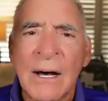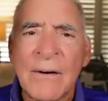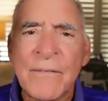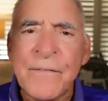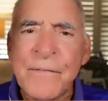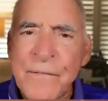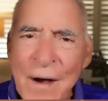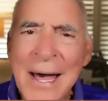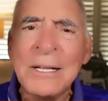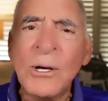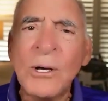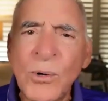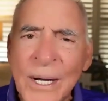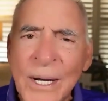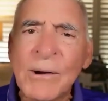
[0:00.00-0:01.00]

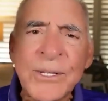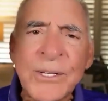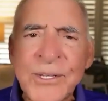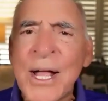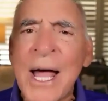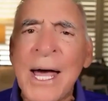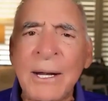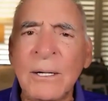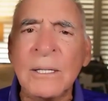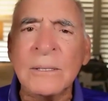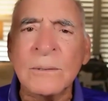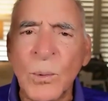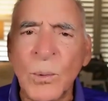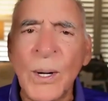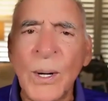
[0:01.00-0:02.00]
Follow
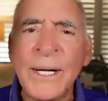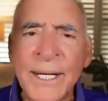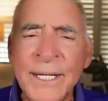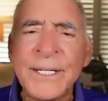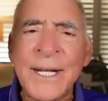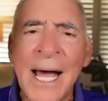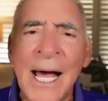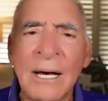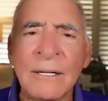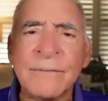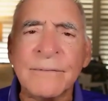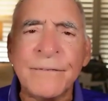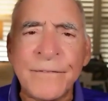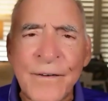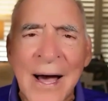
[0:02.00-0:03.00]
Aristotle. When in
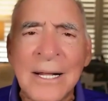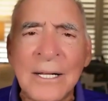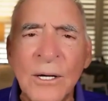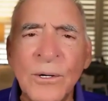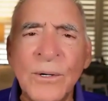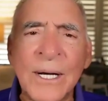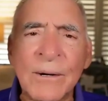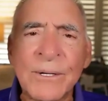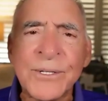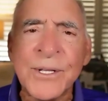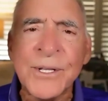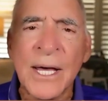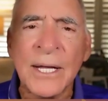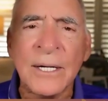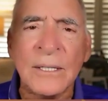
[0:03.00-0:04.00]
doubt, follow
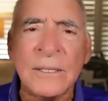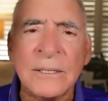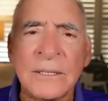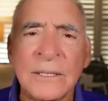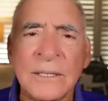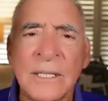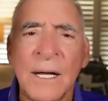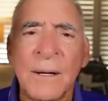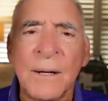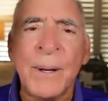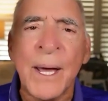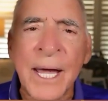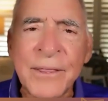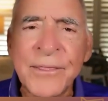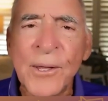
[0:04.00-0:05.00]
Aristotle.
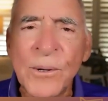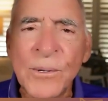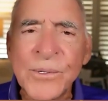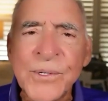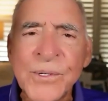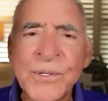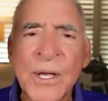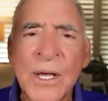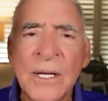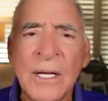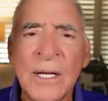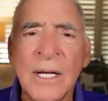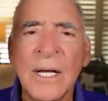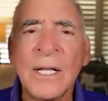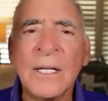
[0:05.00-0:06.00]
Pathos,
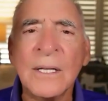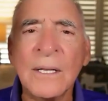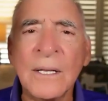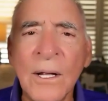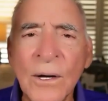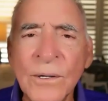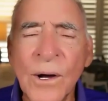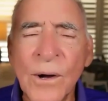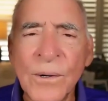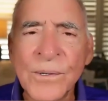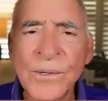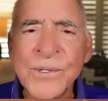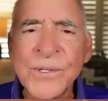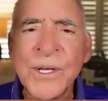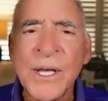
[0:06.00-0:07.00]

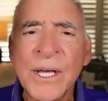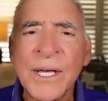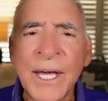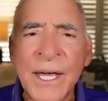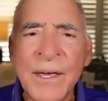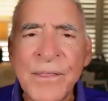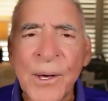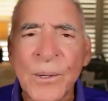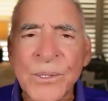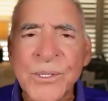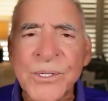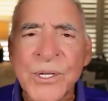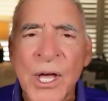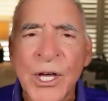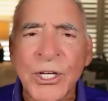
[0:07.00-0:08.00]
logos,
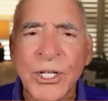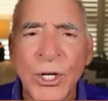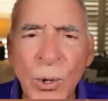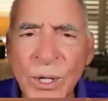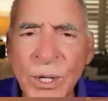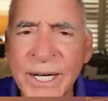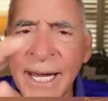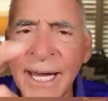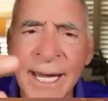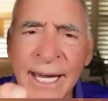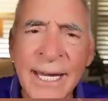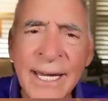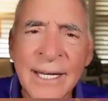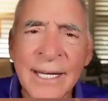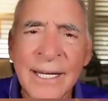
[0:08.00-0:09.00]
ethos. Your
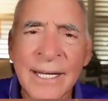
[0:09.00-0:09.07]
key